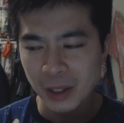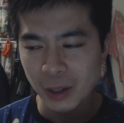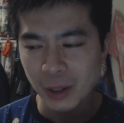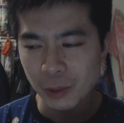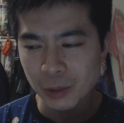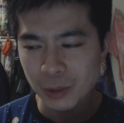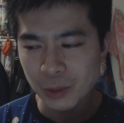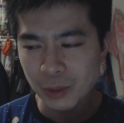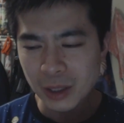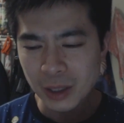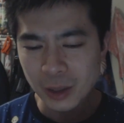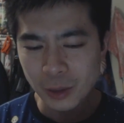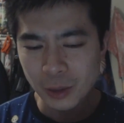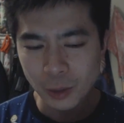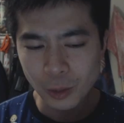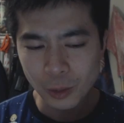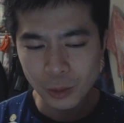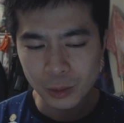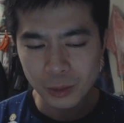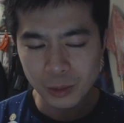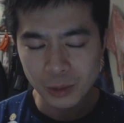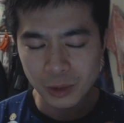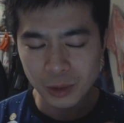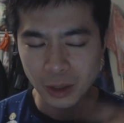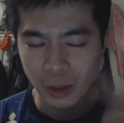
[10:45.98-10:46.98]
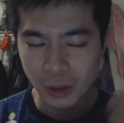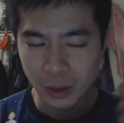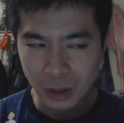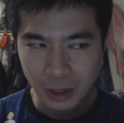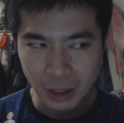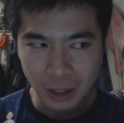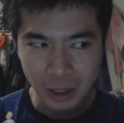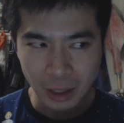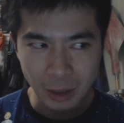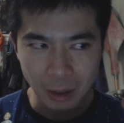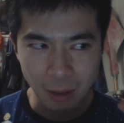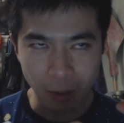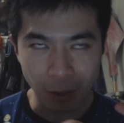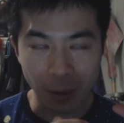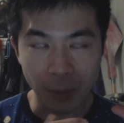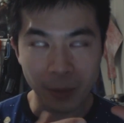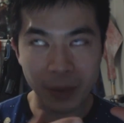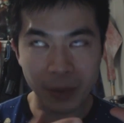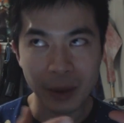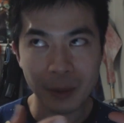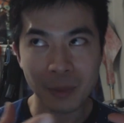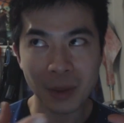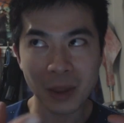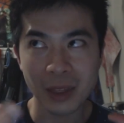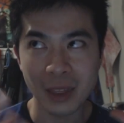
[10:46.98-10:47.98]
it was really cool that it
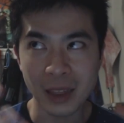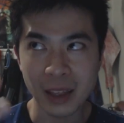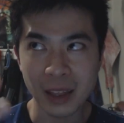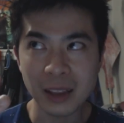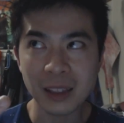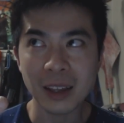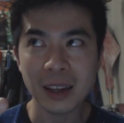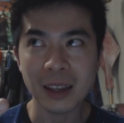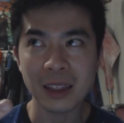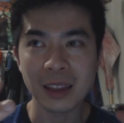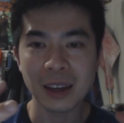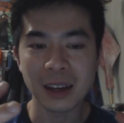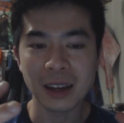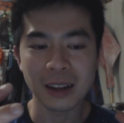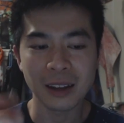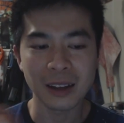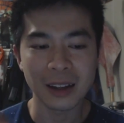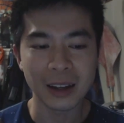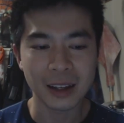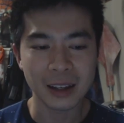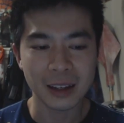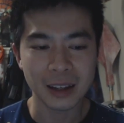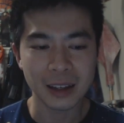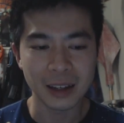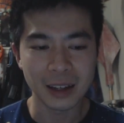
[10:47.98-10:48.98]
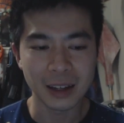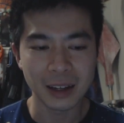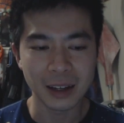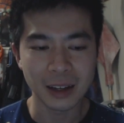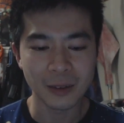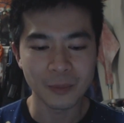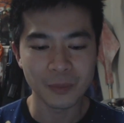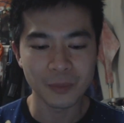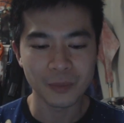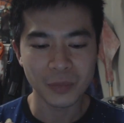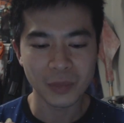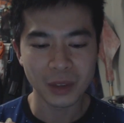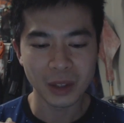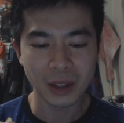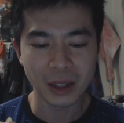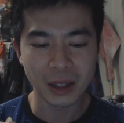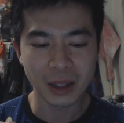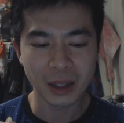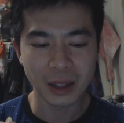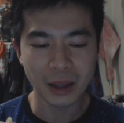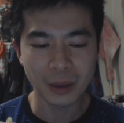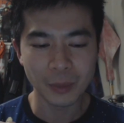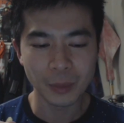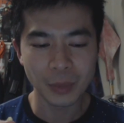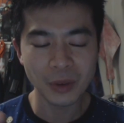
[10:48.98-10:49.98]
made me think like that. Like
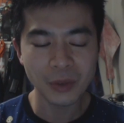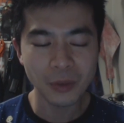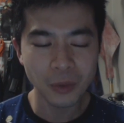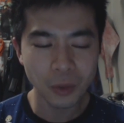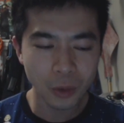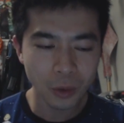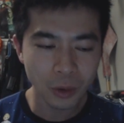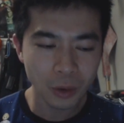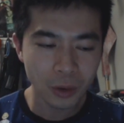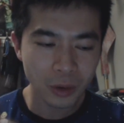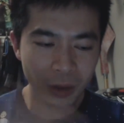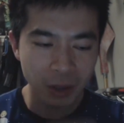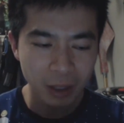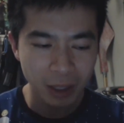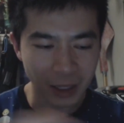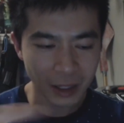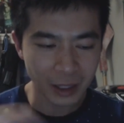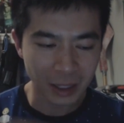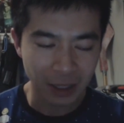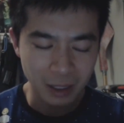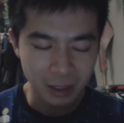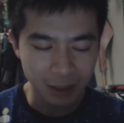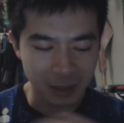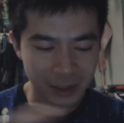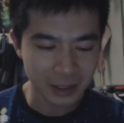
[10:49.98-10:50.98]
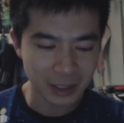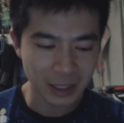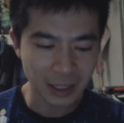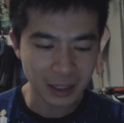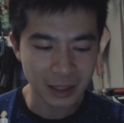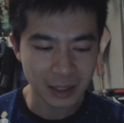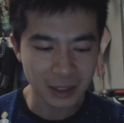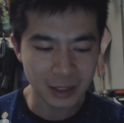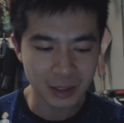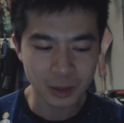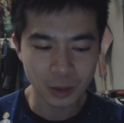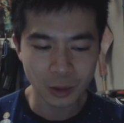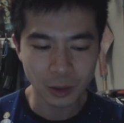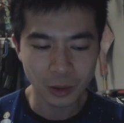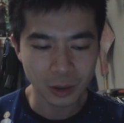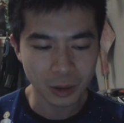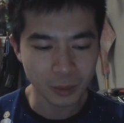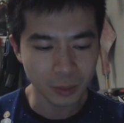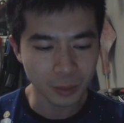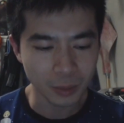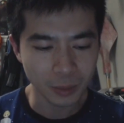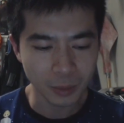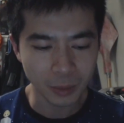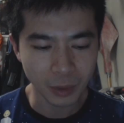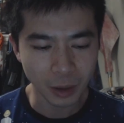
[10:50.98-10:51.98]
before he had said this
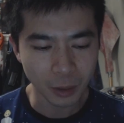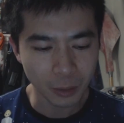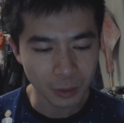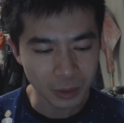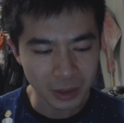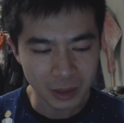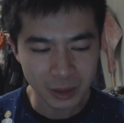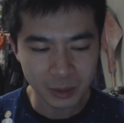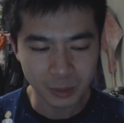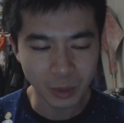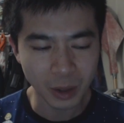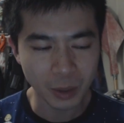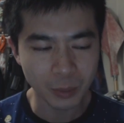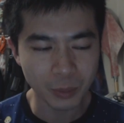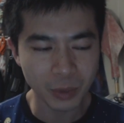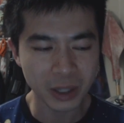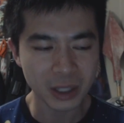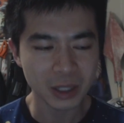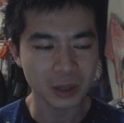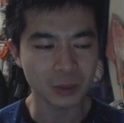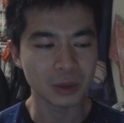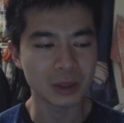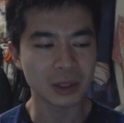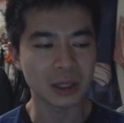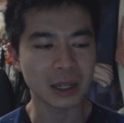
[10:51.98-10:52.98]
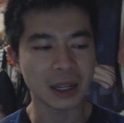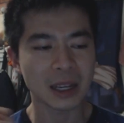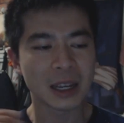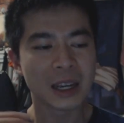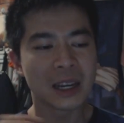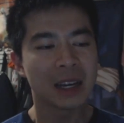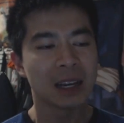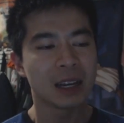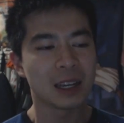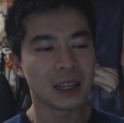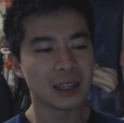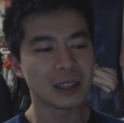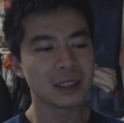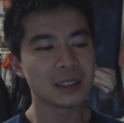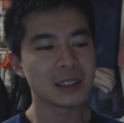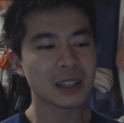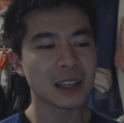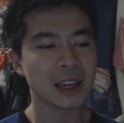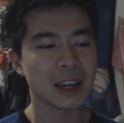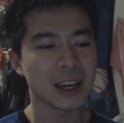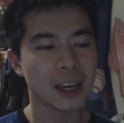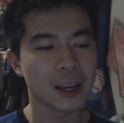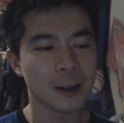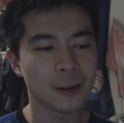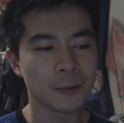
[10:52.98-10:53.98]
talk, I was just, my impression was like, here's the
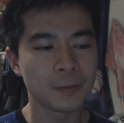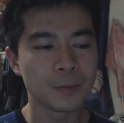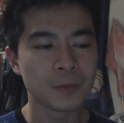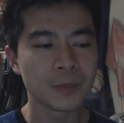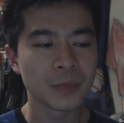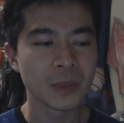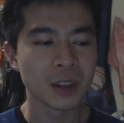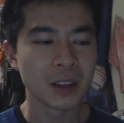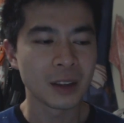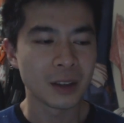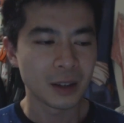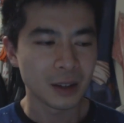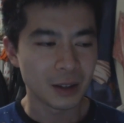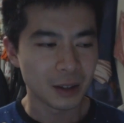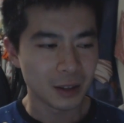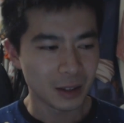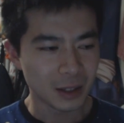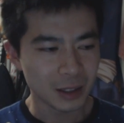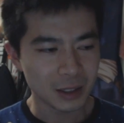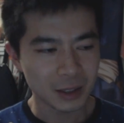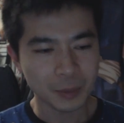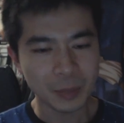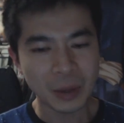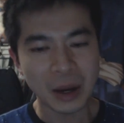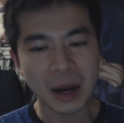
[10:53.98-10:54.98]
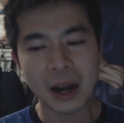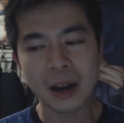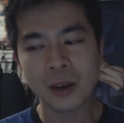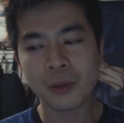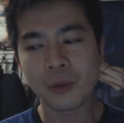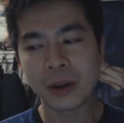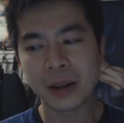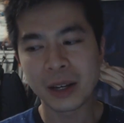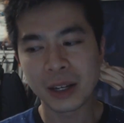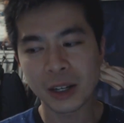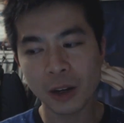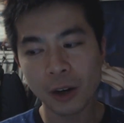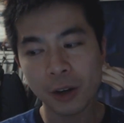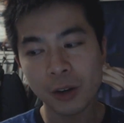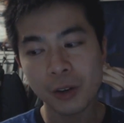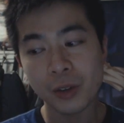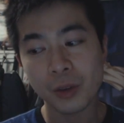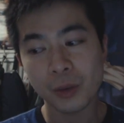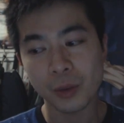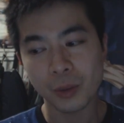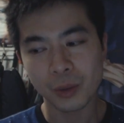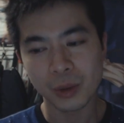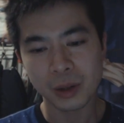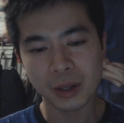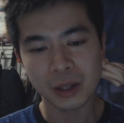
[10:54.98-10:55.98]
game, there's a pathway to go
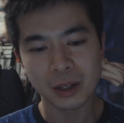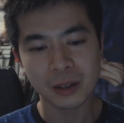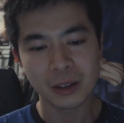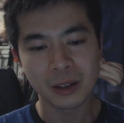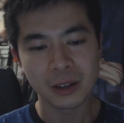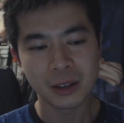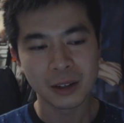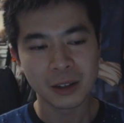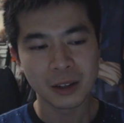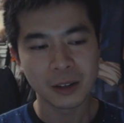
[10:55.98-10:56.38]
through it,